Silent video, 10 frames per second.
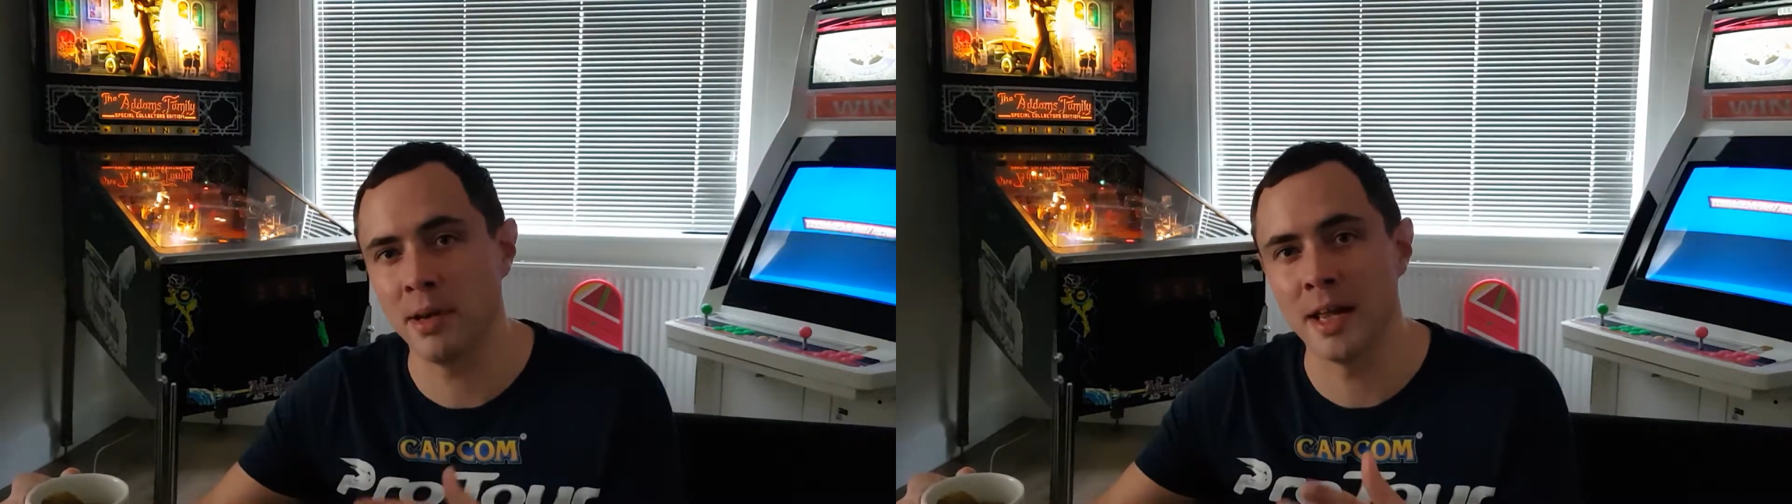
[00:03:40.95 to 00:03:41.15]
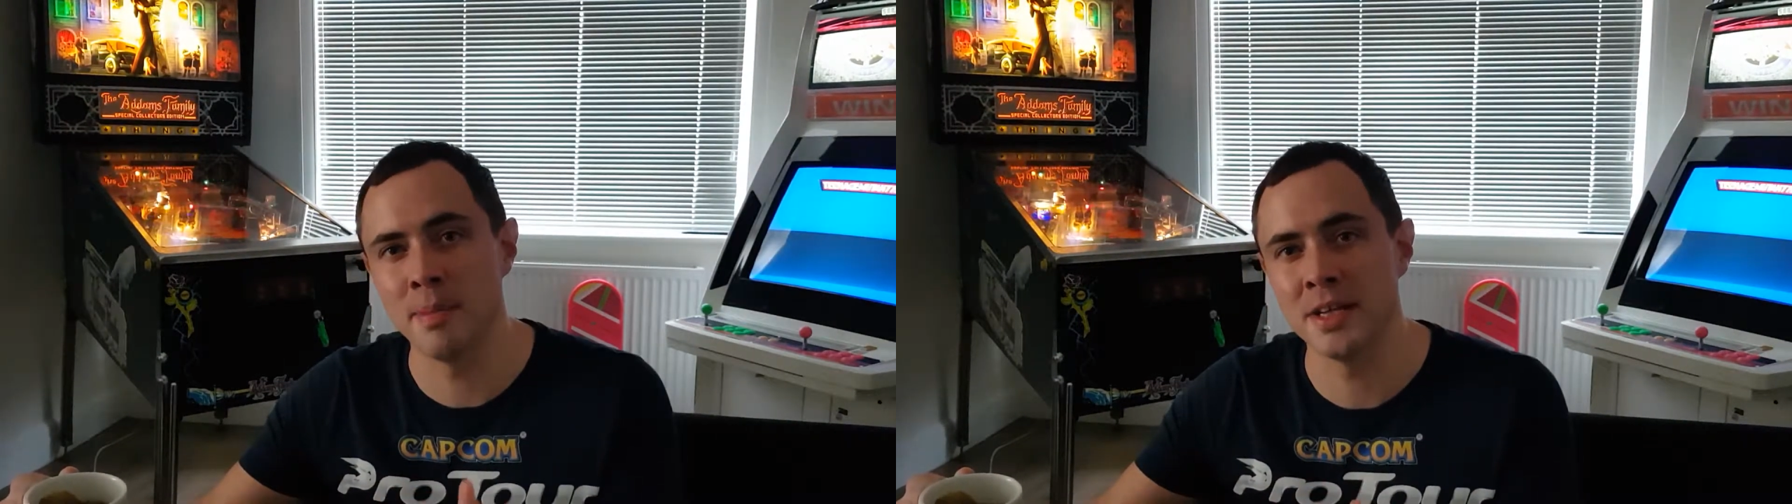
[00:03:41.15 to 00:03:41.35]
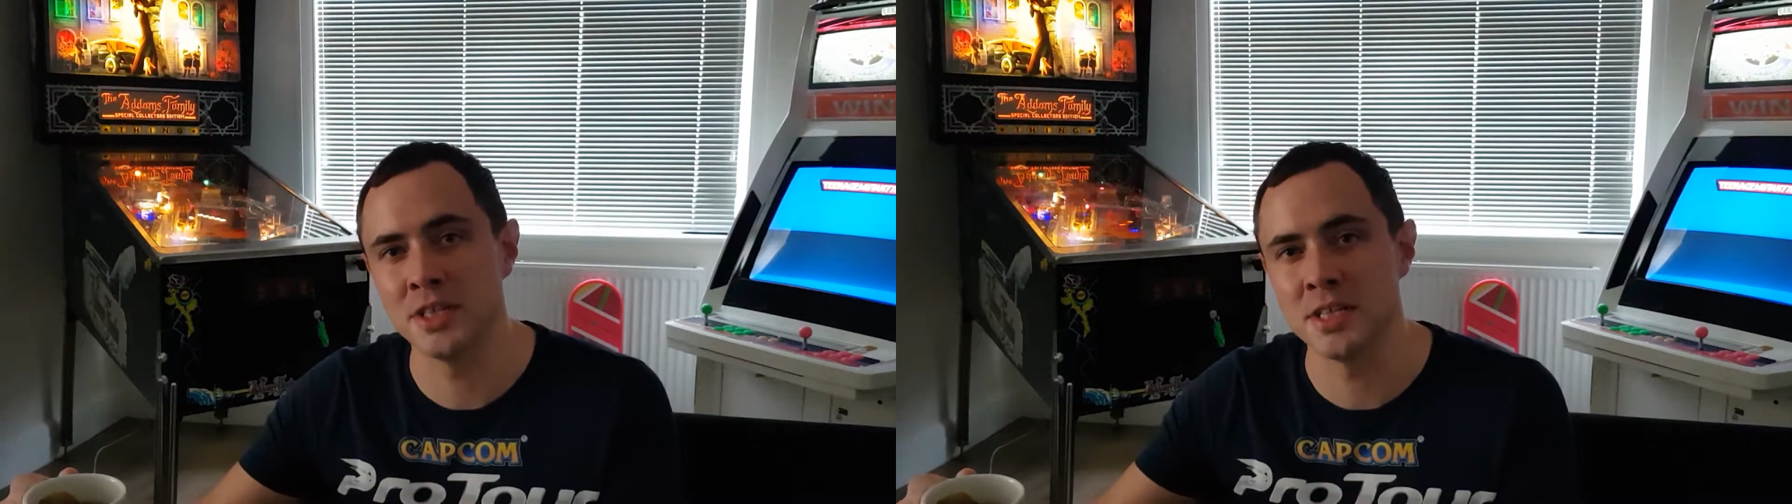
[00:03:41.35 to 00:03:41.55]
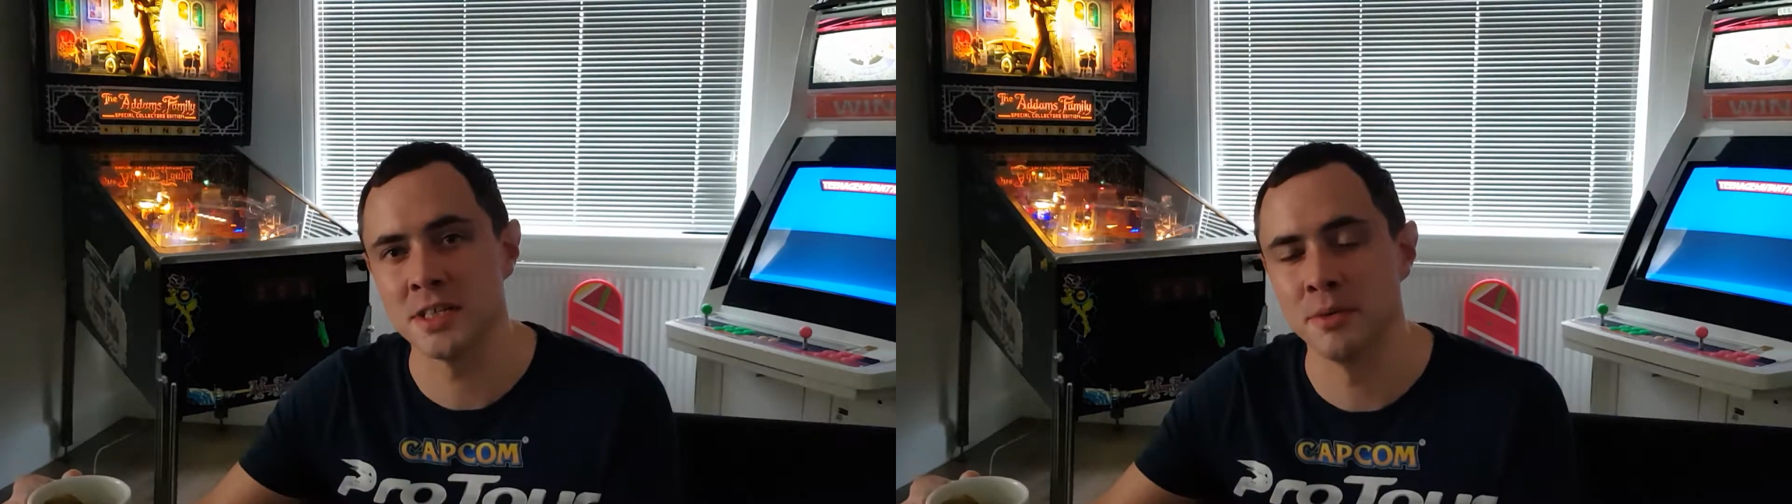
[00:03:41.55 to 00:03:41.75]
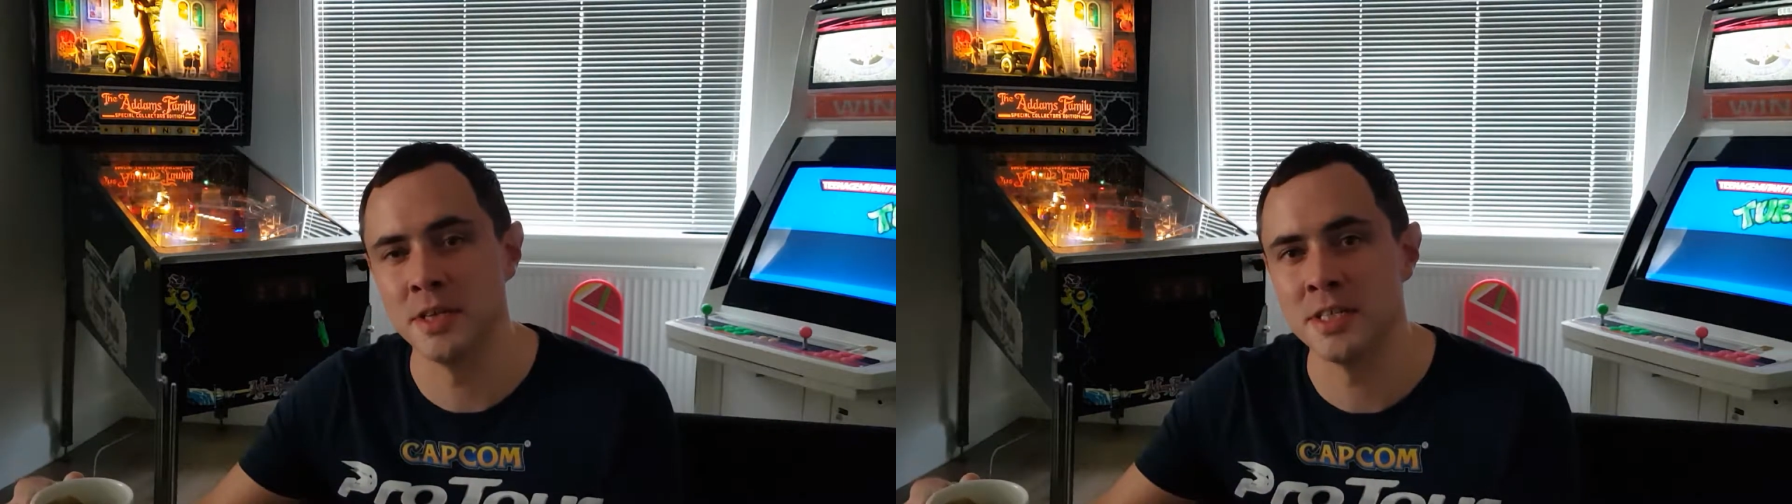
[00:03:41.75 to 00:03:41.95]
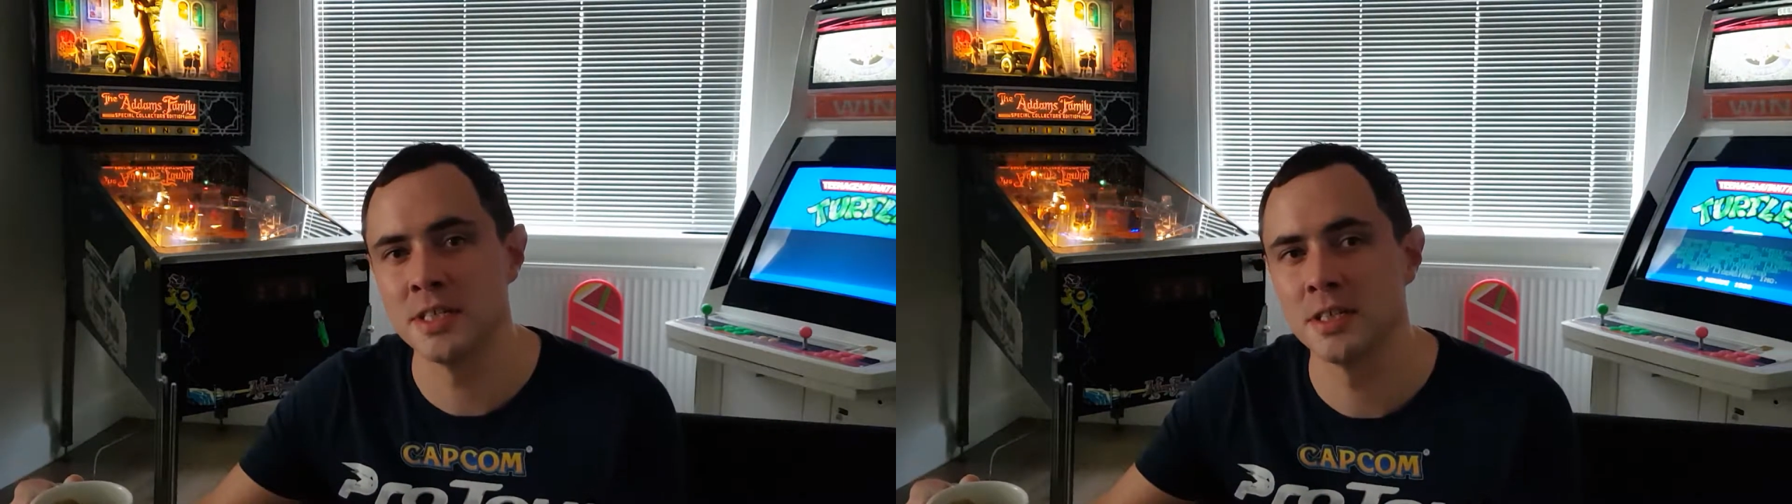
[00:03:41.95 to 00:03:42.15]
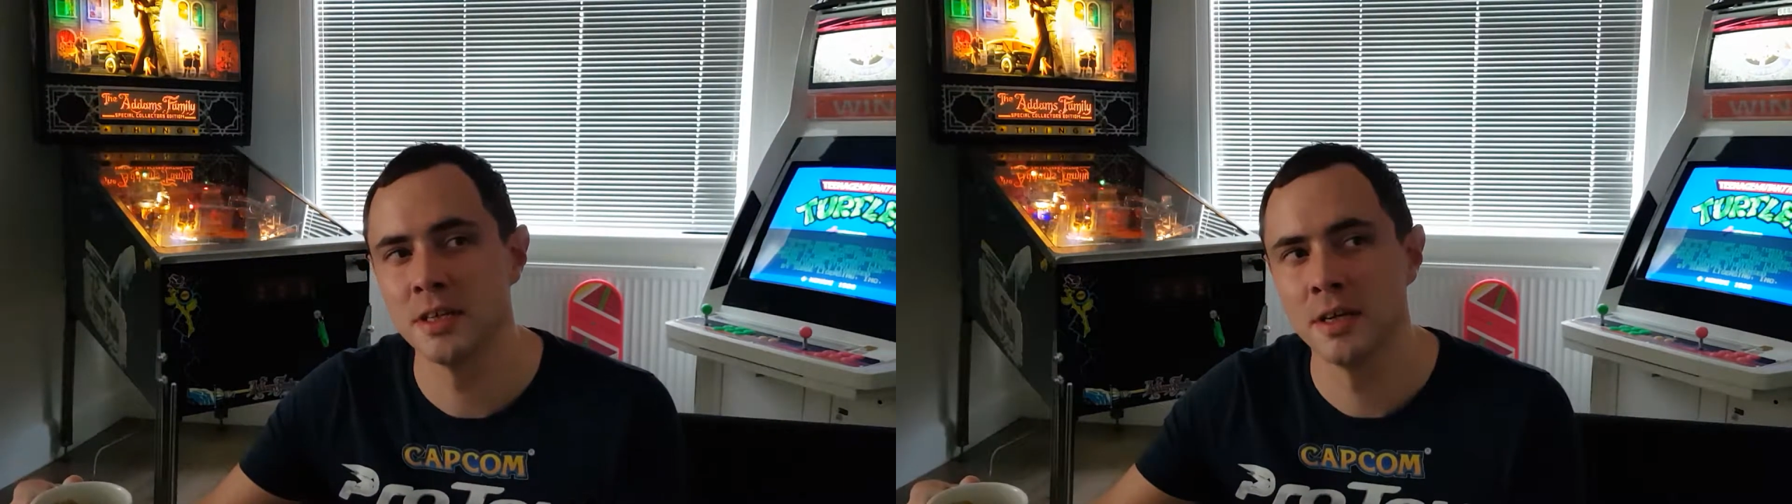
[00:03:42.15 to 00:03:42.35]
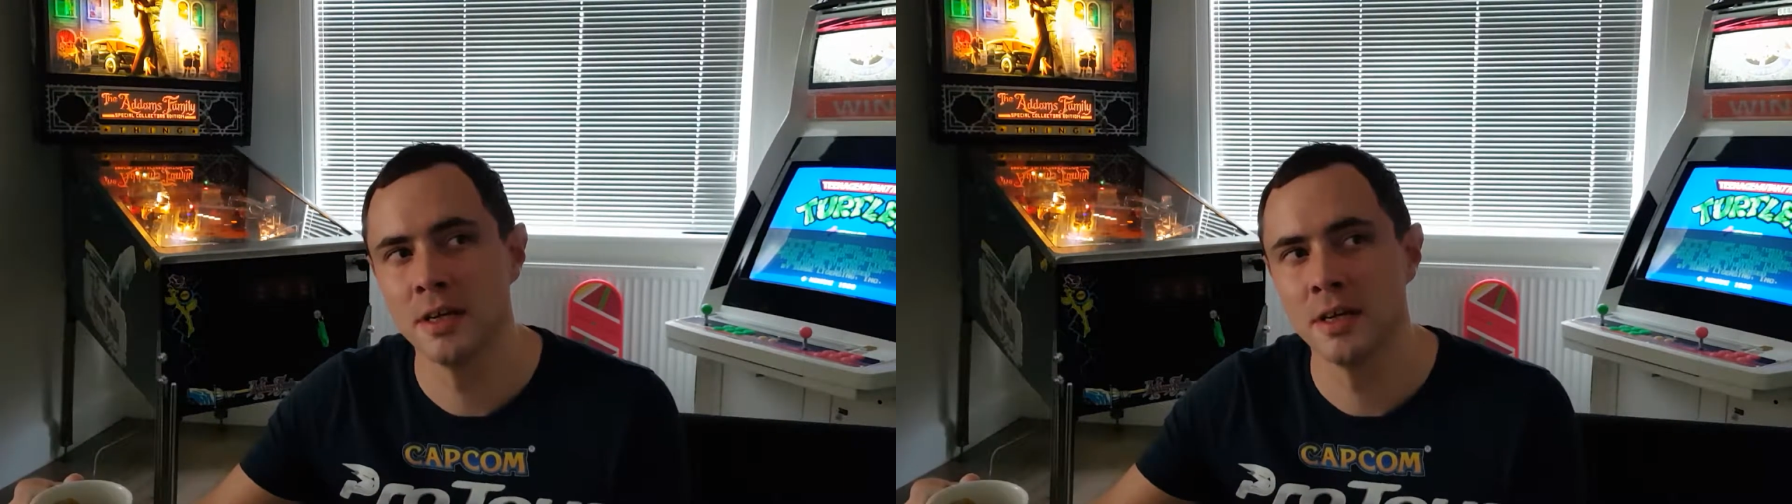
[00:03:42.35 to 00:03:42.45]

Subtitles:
Play Manchester is